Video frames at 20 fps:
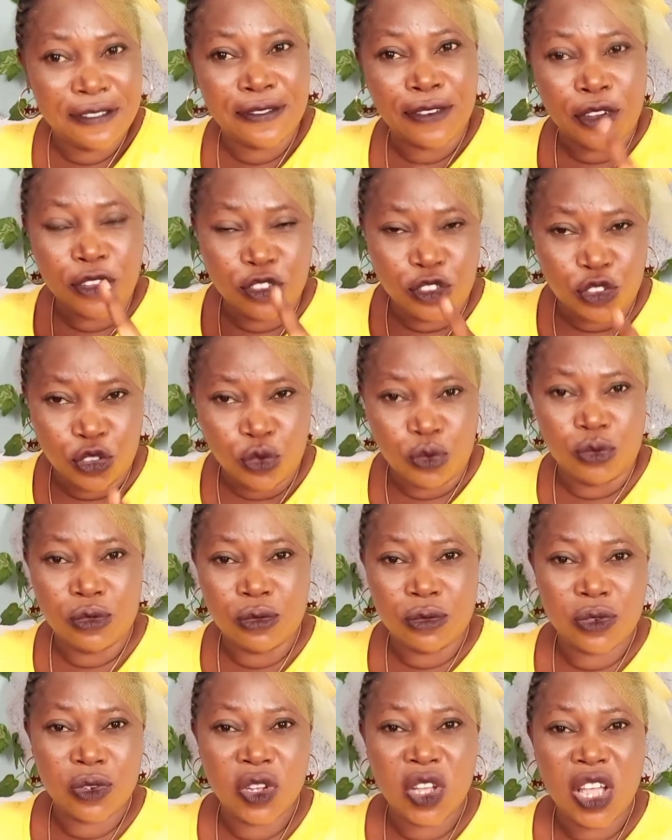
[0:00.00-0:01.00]
for you,
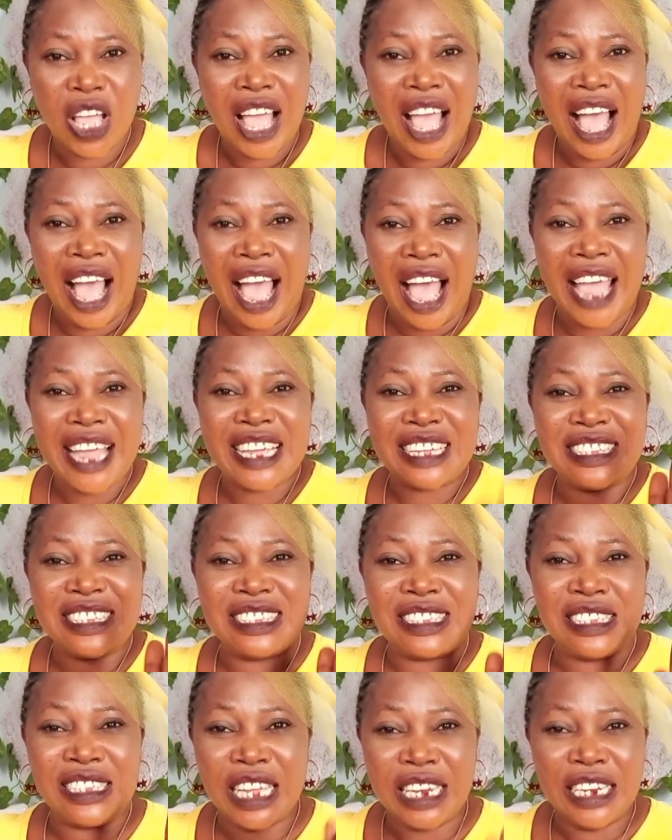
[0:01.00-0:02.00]
I
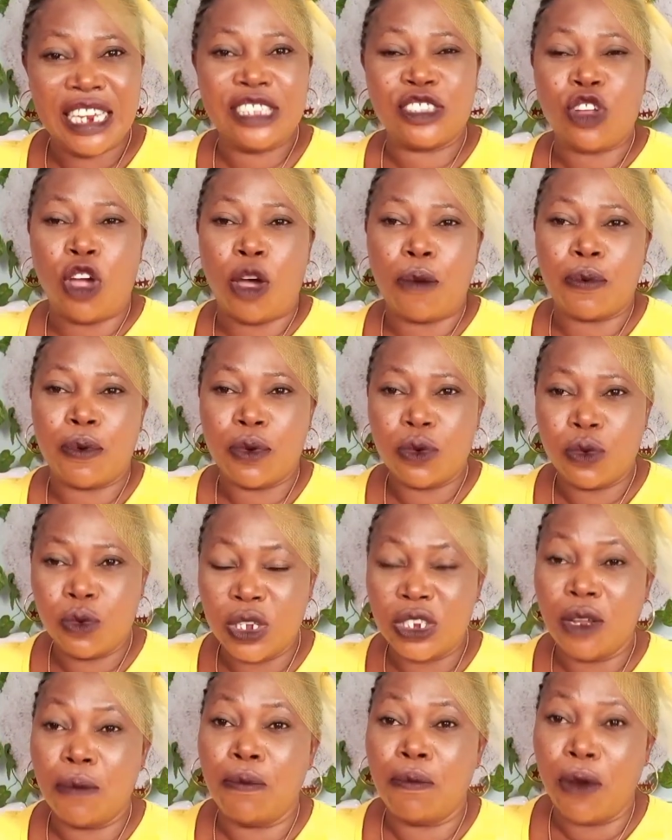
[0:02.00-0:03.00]
seal it up
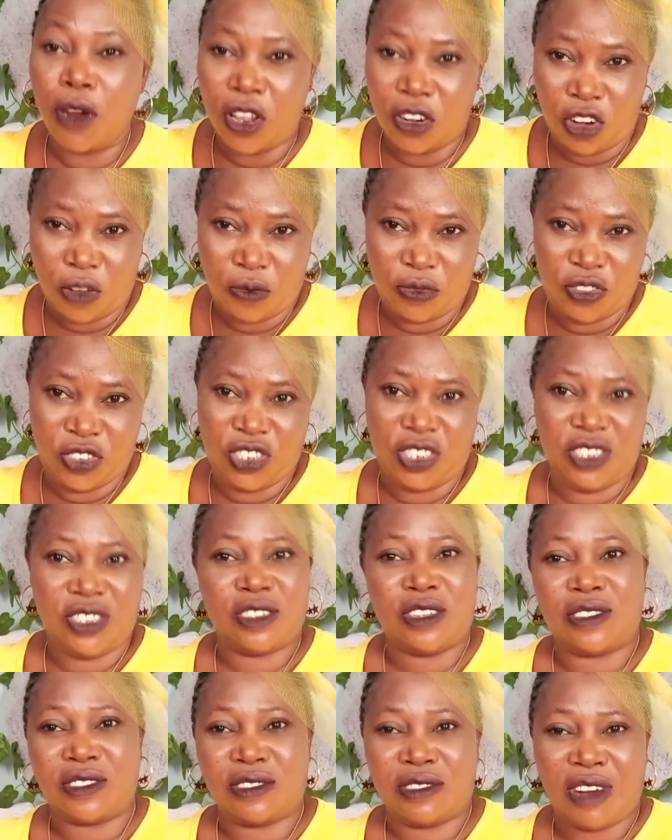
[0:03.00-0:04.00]
with the blood of
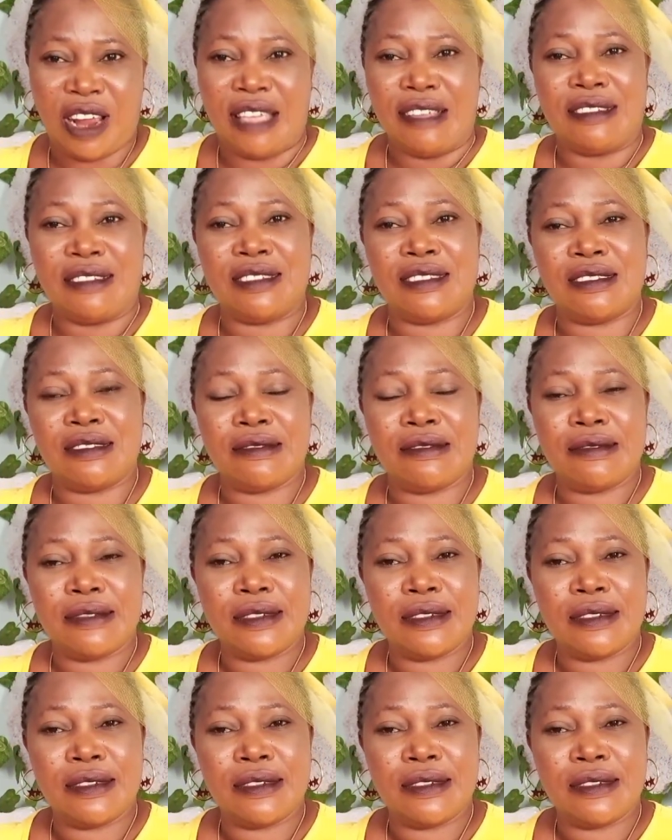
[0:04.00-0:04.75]
Jesus Christ.